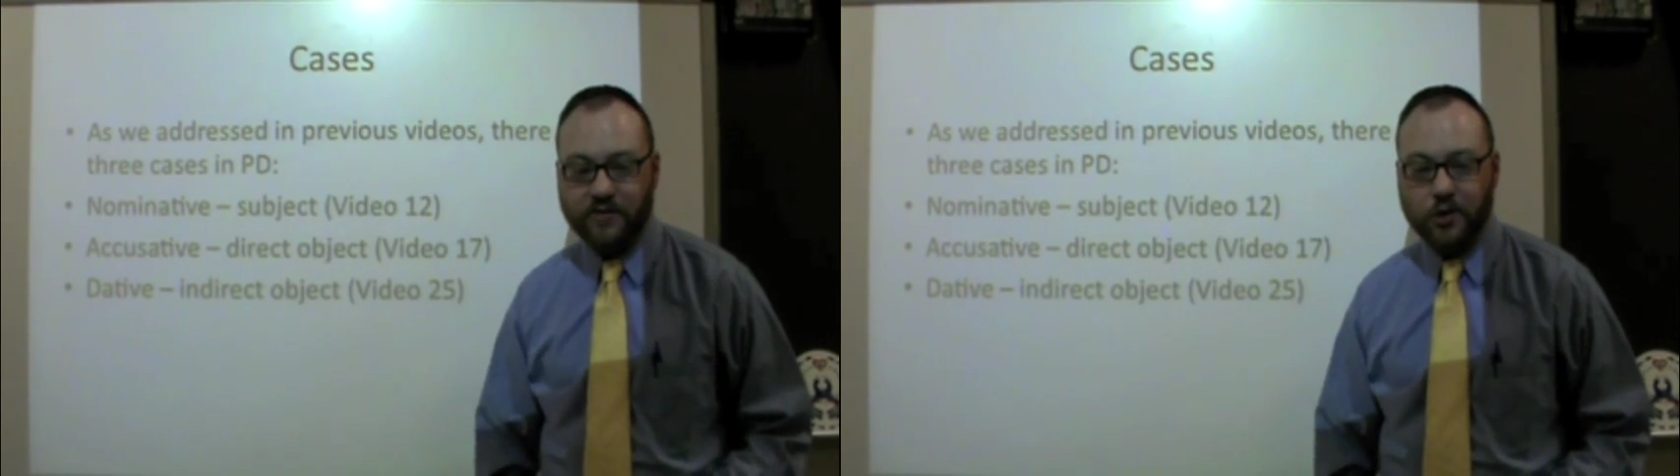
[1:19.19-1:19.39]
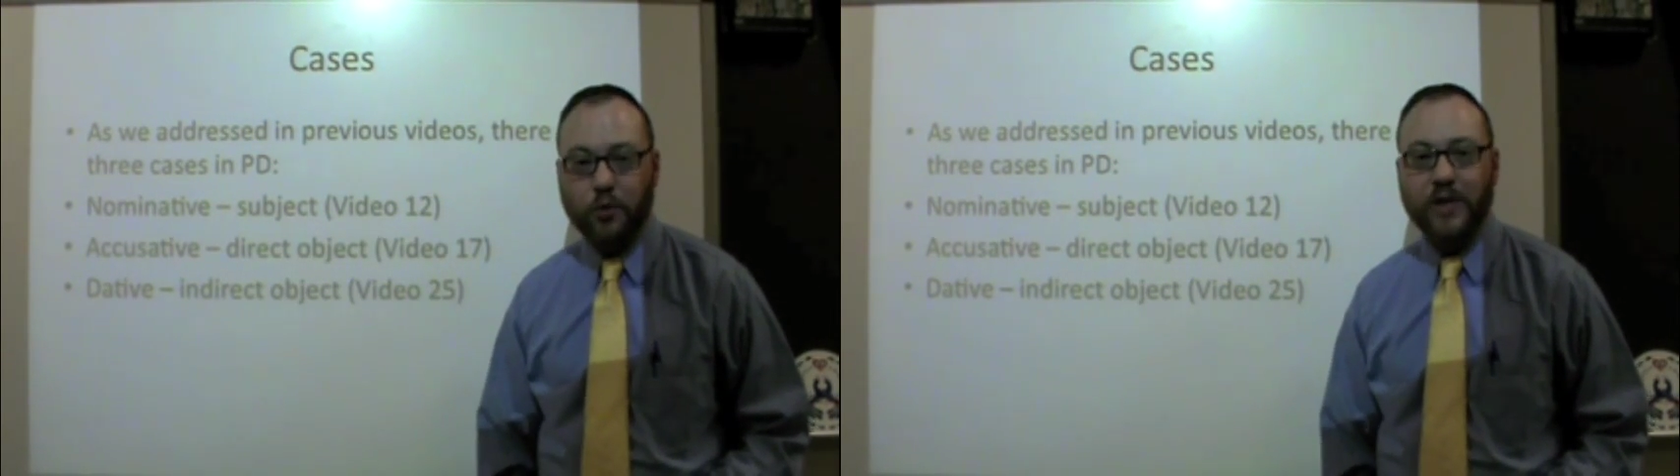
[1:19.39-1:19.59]

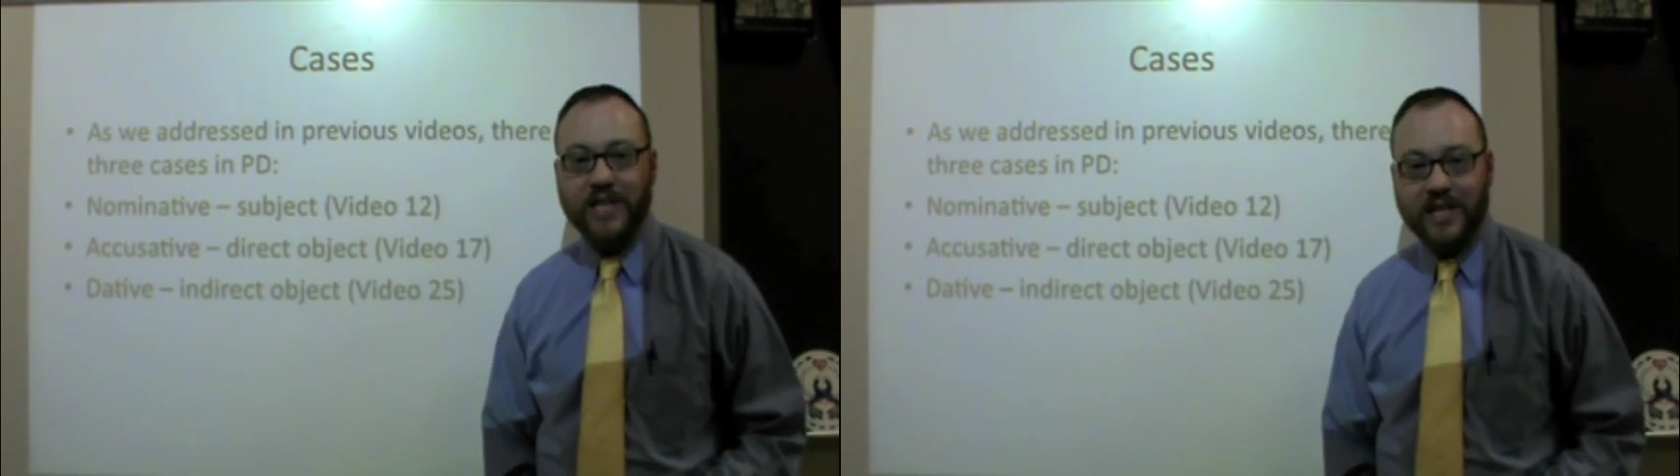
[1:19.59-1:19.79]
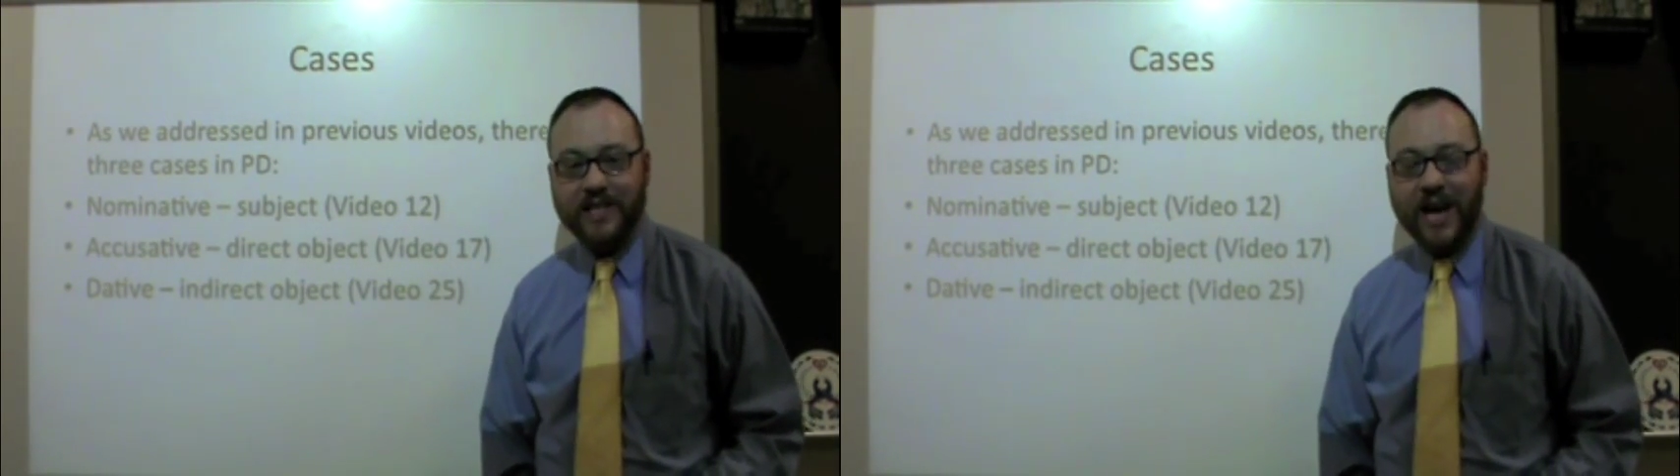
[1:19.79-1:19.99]
So we
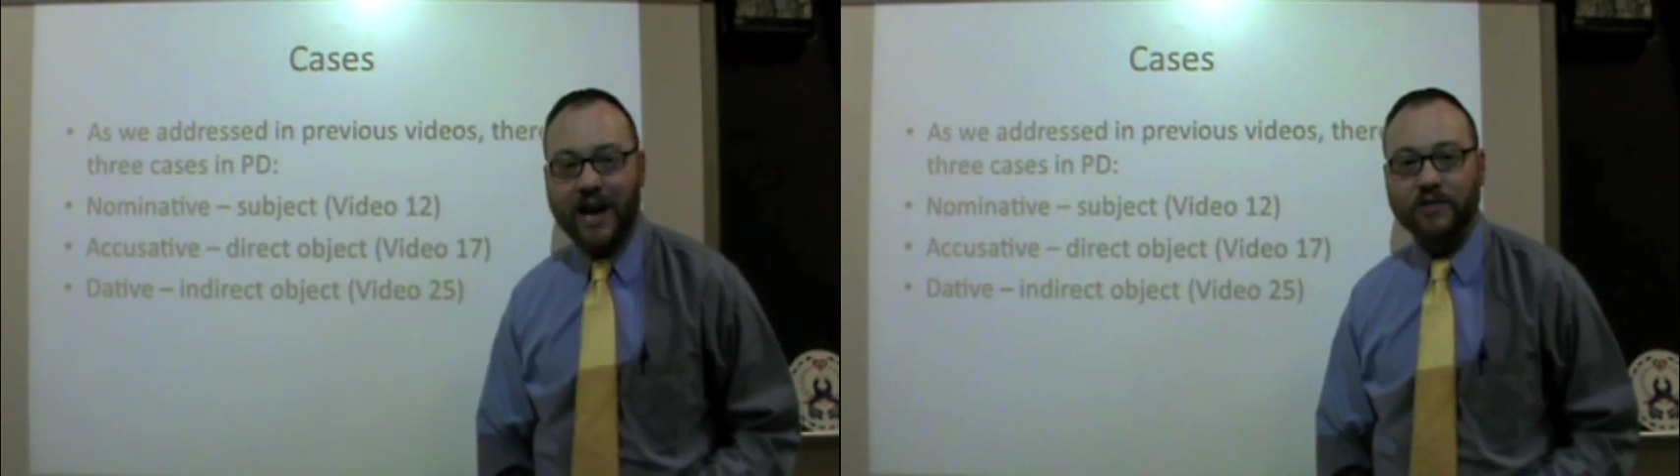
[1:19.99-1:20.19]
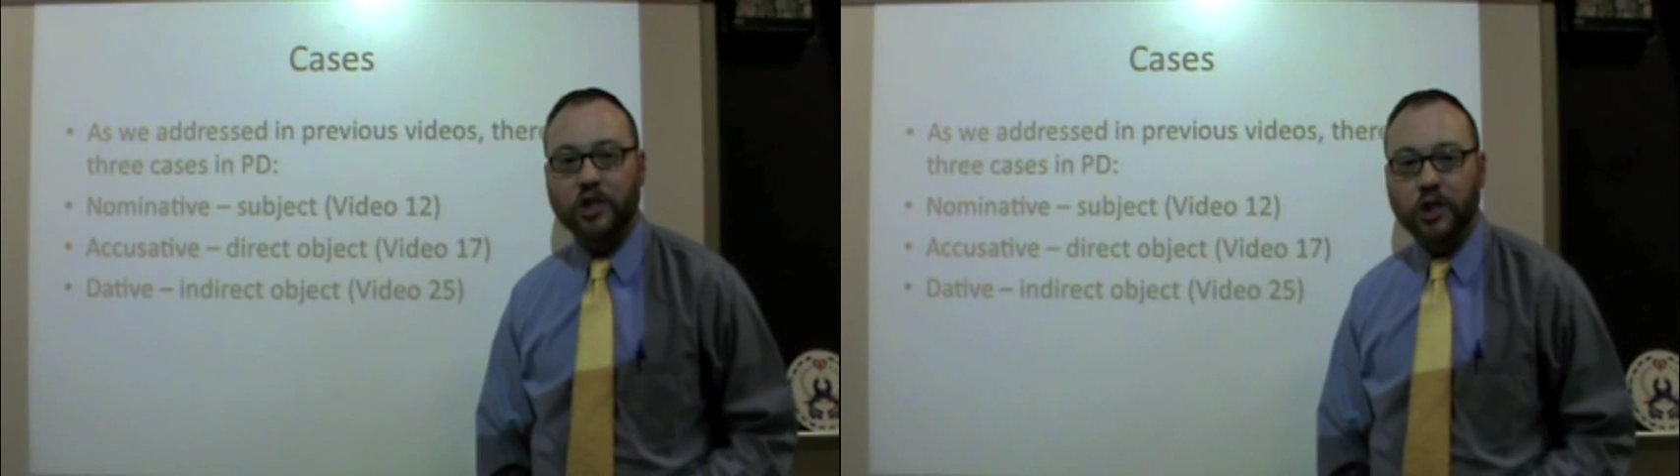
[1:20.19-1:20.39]
need to
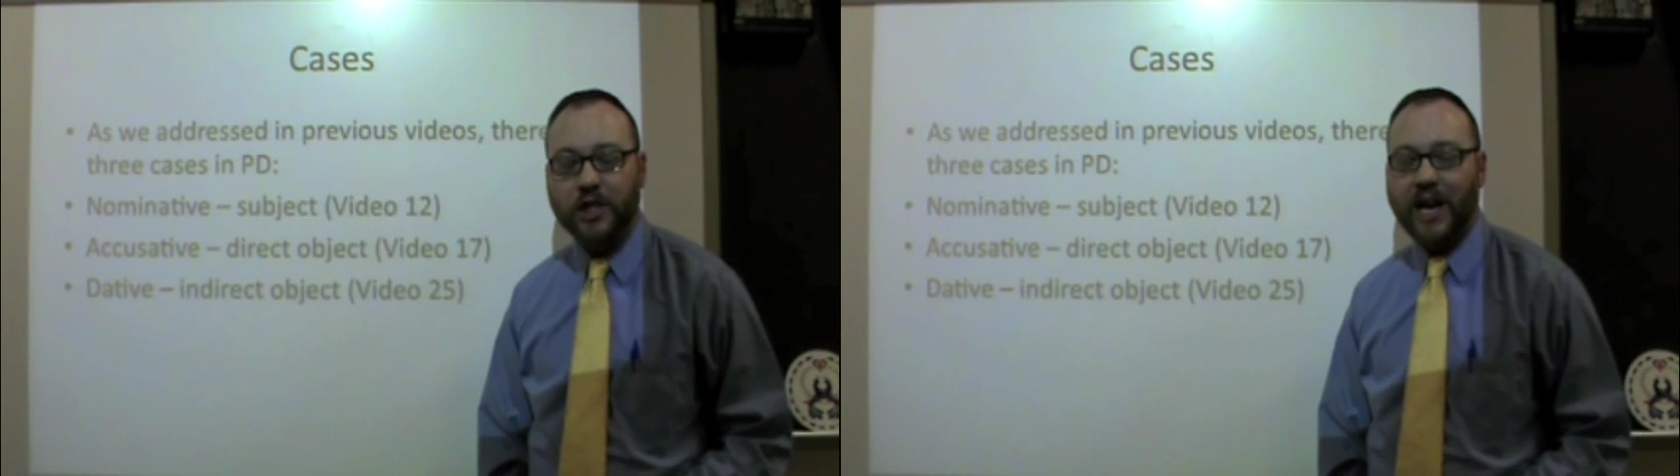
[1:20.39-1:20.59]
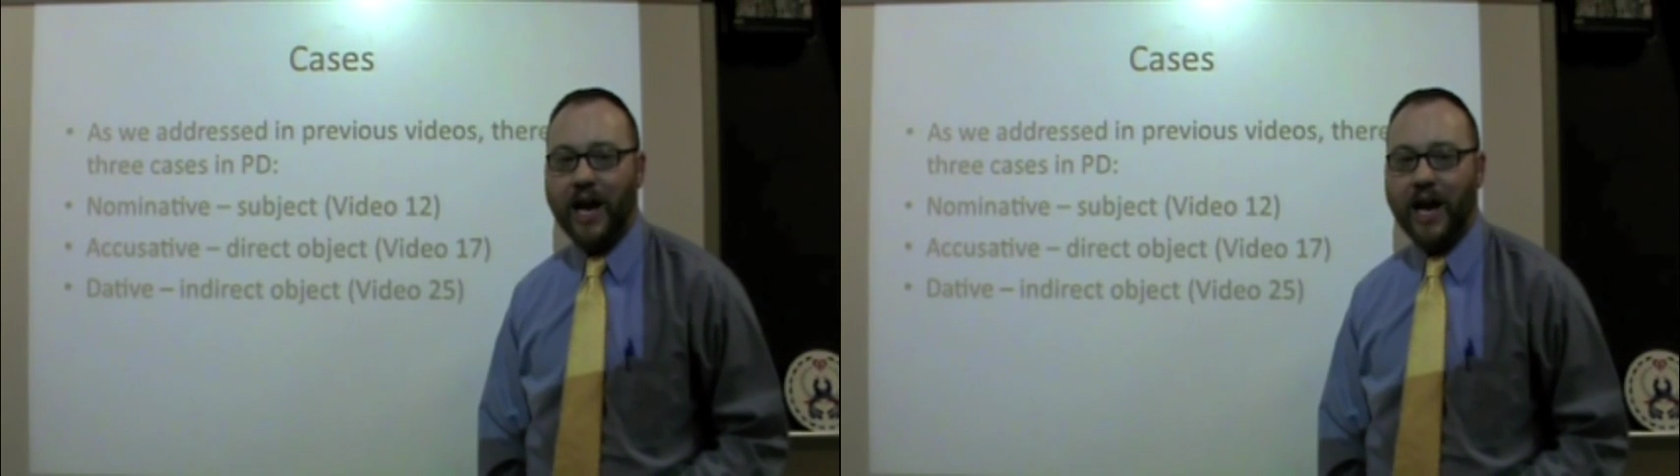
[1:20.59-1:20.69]
have a good